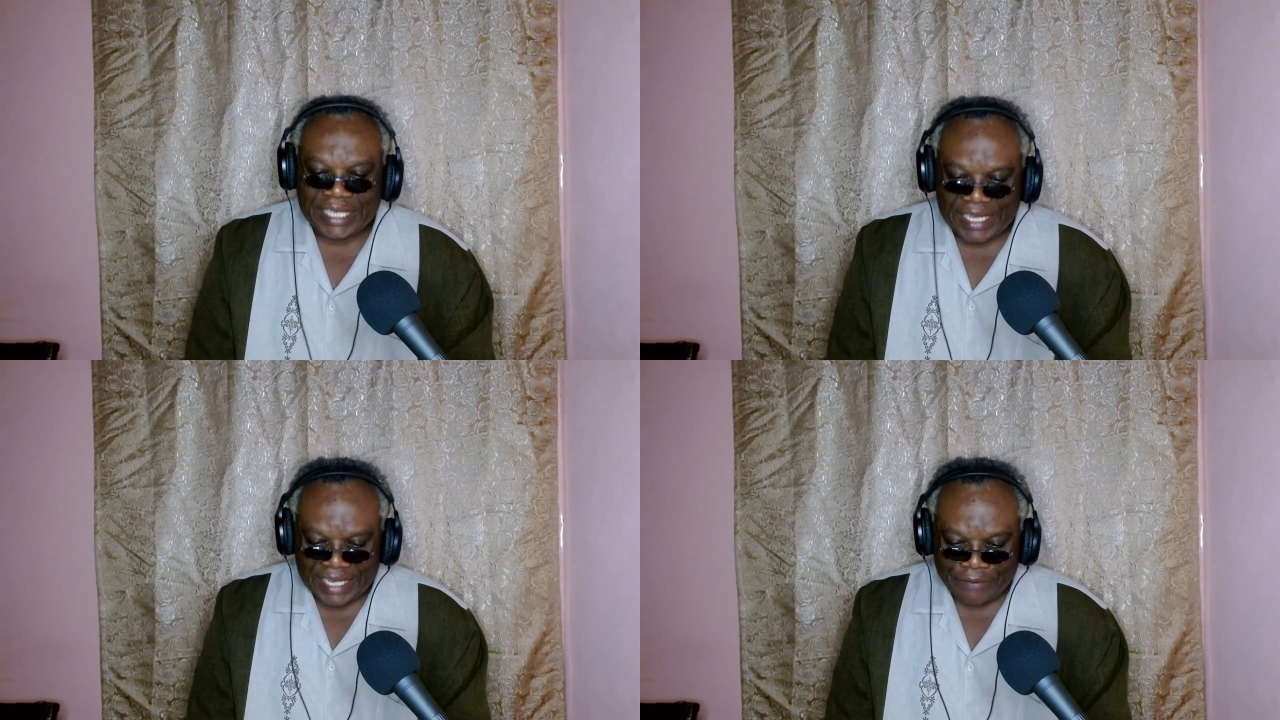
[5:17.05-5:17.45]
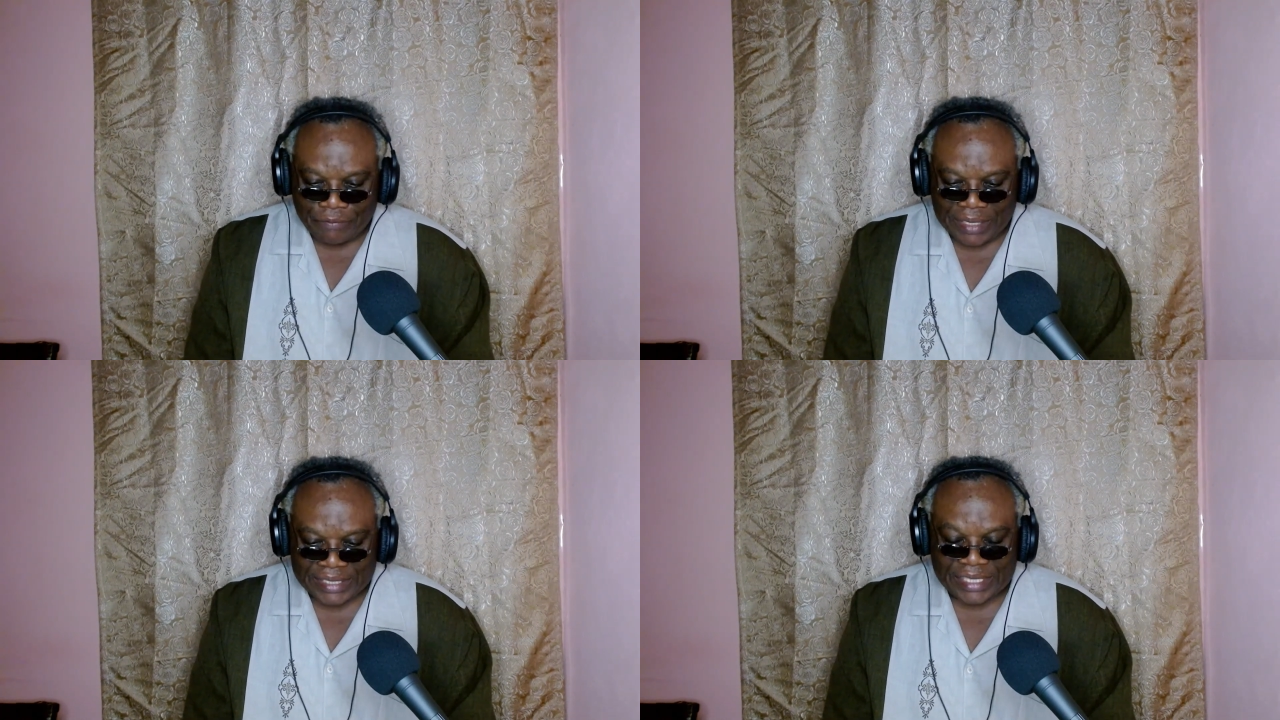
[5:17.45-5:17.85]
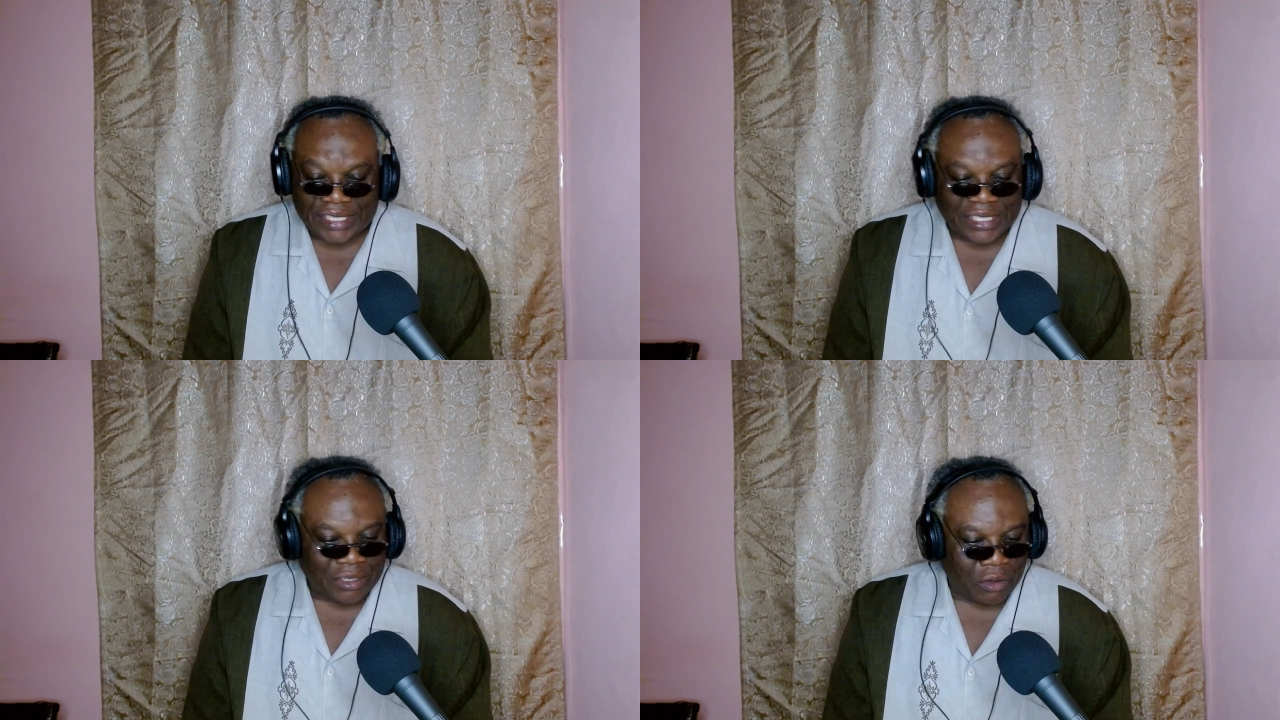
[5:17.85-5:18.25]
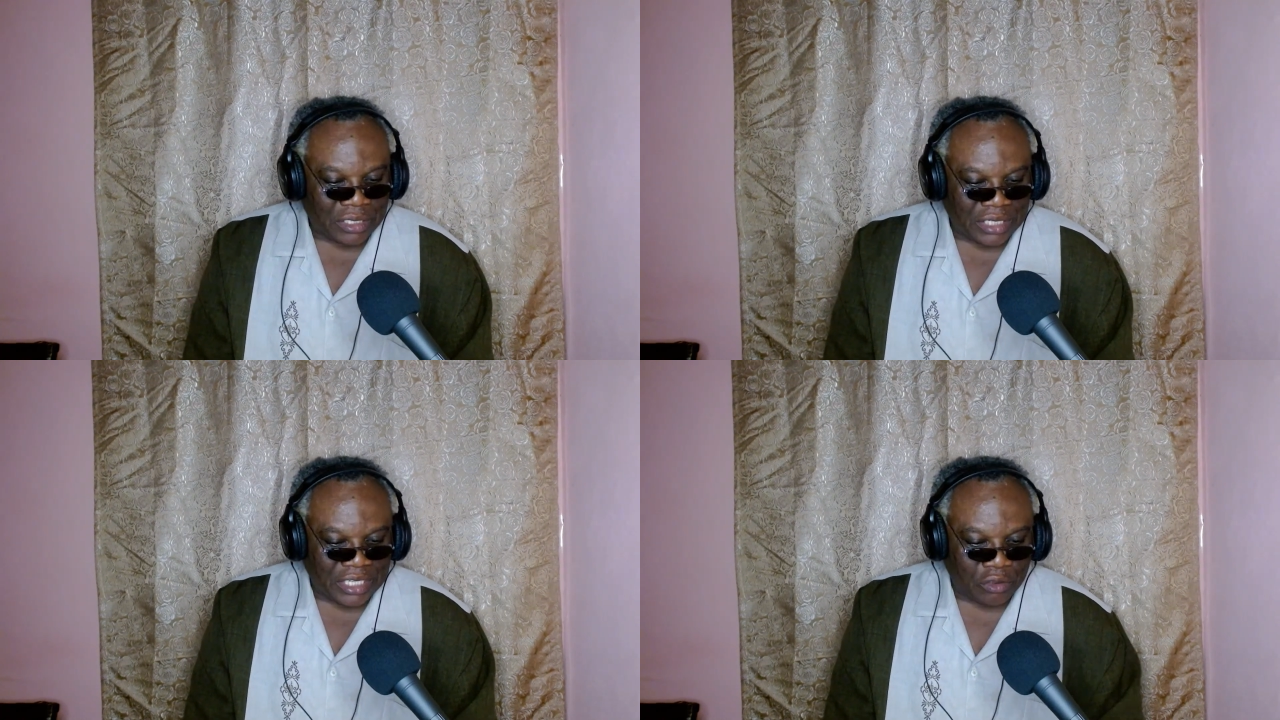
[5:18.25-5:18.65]
11 is
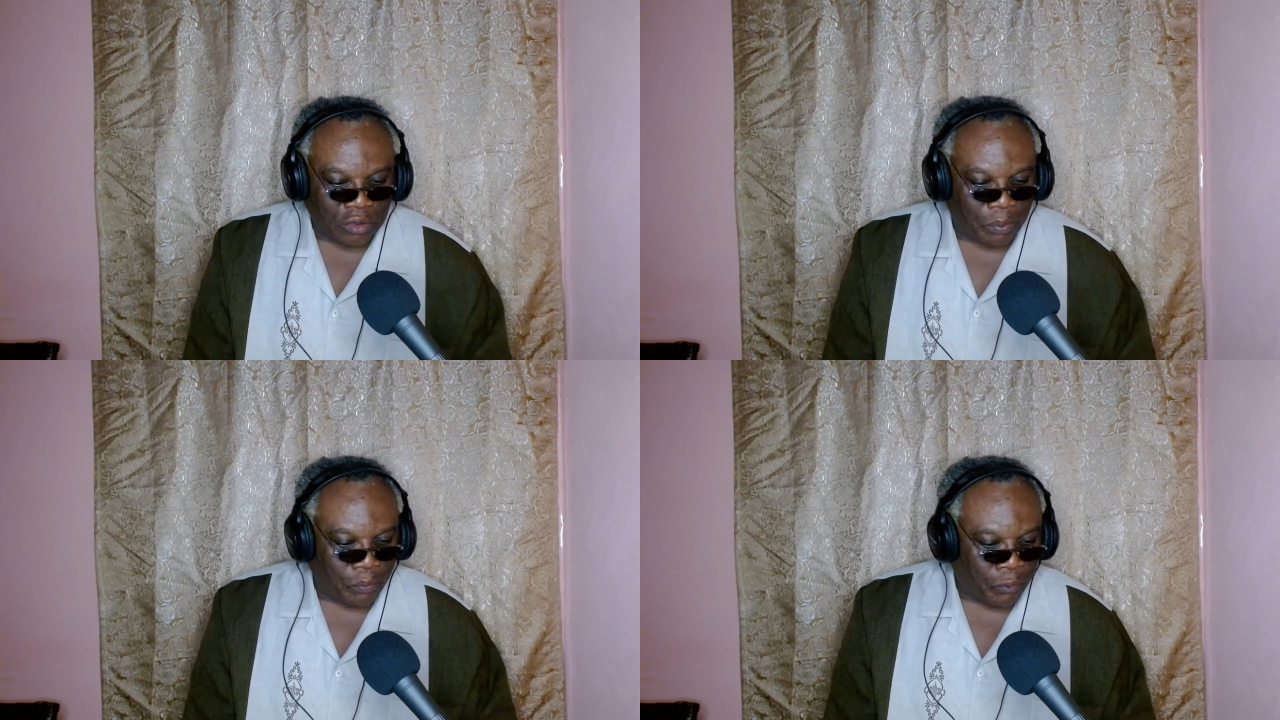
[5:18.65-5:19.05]
inserted into the